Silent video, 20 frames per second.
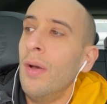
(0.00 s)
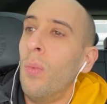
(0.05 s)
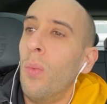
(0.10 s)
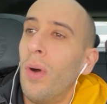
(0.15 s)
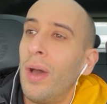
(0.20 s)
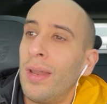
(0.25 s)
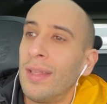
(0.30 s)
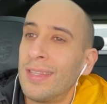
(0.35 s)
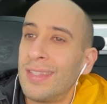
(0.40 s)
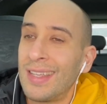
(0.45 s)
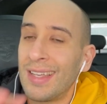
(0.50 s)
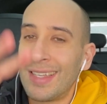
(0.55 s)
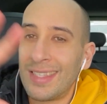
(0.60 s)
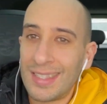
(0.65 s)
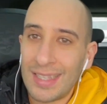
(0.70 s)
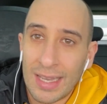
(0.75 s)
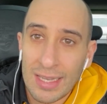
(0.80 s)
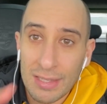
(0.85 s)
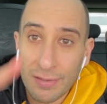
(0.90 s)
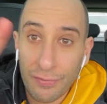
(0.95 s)
what a
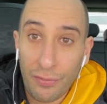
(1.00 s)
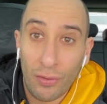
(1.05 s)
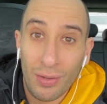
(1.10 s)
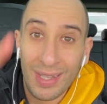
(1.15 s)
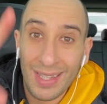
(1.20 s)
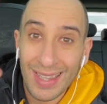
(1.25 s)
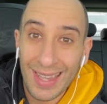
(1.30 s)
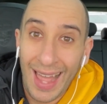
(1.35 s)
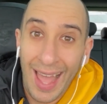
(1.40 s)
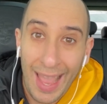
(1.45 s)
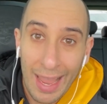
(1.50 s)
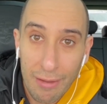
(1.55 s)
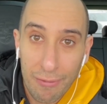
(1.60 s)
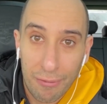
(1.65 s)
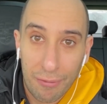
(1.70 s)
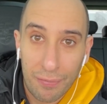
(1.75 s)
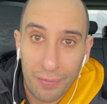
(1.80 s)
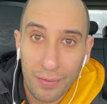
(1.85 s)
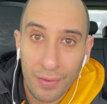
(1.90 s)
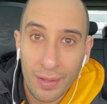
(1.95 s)
successful
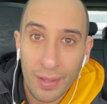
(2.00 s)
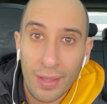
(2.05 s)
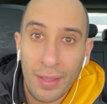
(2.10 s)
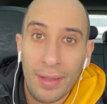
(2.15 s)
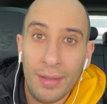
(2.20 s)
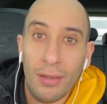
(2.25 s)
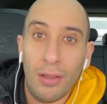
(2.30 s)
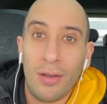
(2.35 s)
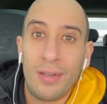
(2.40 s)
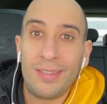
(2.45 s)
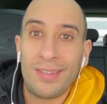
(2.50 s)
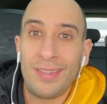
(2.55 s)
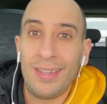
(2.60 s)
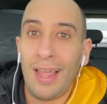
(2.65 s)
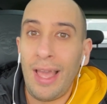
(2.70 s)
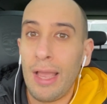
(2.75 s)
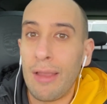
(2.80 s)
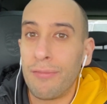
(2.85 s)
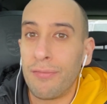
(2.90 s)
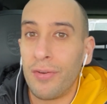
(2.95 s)
life looks
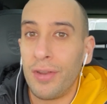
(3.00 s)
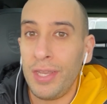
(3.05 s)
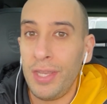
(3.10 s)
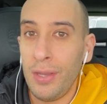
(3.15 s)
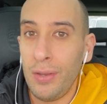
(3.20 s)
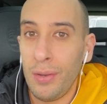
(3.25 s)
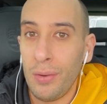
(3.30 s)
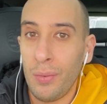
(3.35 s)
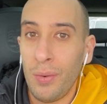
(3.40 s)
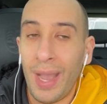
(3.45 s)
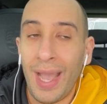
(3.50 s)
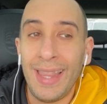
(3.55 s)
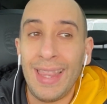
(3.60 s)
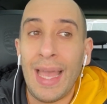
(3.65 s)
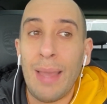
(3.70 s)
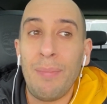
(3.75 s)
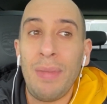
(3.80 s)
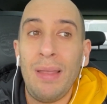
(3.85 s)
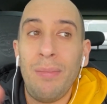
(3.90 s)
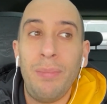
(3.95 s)
like for you, and
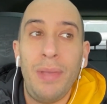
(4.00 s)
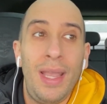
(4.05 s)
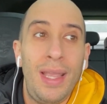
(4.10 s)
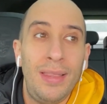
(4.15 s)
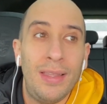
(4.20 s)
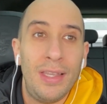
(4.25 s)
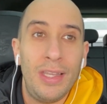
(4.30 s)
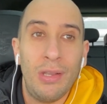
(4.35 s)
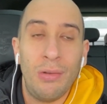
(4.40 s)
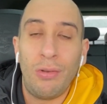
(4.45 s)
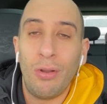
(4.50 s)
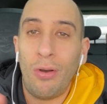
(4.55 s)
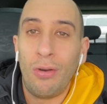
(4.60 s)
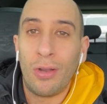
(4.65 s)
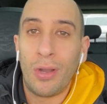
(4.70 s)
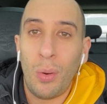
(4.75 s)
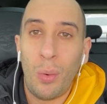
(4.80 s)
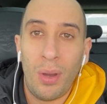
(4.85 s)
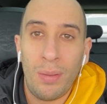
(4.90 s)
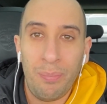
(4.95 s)
that may mean that you
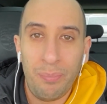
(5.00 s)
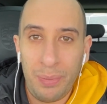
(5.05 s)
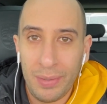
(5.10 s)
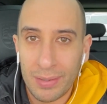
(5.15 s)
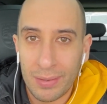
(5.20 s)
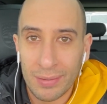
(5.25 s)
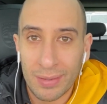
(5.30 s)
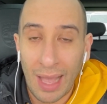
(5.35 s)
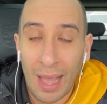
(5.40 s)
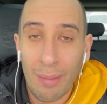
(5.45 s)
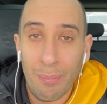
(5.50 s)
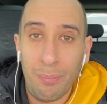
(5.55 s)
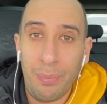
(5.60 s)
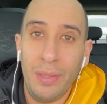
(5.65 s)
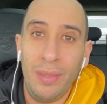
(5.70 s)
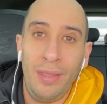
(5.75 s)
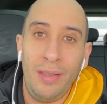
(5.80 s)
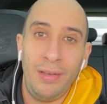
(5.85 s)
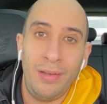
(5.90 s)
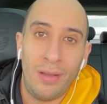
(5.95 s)
don't go and build a
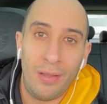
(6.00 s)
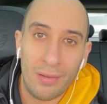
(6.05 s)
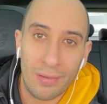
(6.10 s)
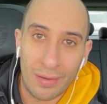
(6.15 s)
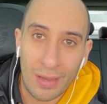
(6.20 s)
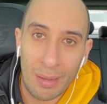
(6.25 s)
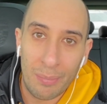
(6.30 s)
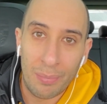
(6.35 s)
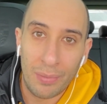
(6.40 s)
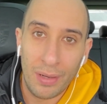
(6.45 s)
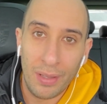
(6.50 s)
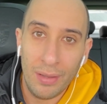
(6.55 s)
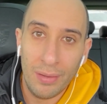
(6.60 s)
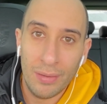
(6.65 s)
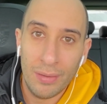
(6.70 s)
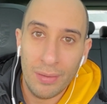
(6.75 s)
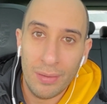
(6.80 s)
billion dollar company.